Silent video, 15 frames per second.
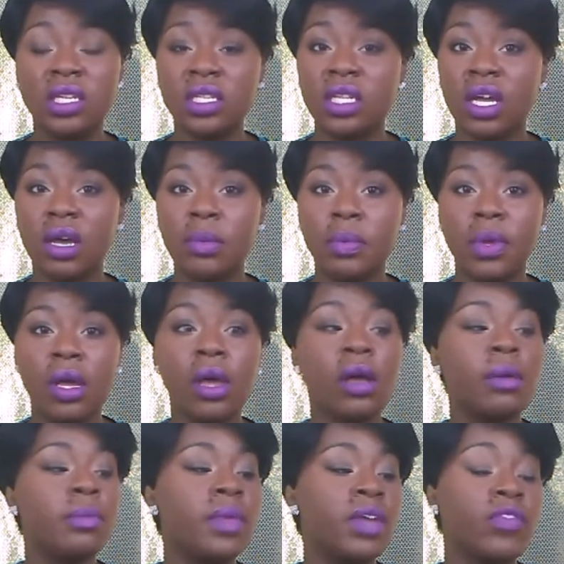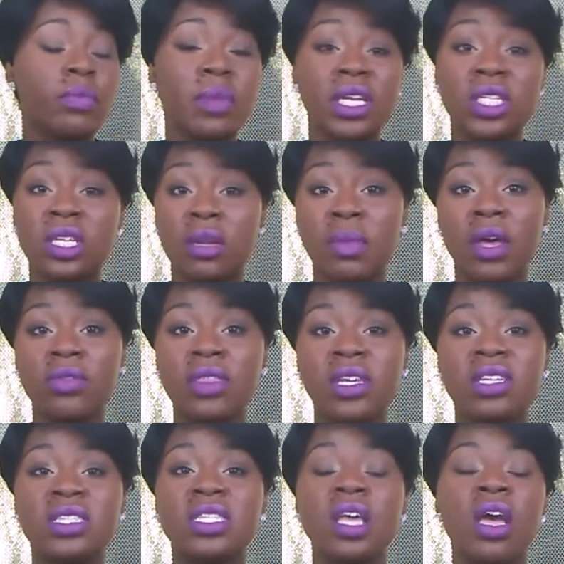looked up information about
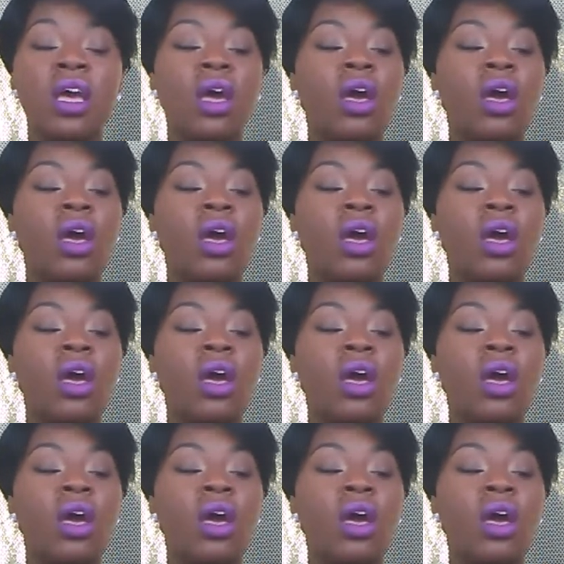this.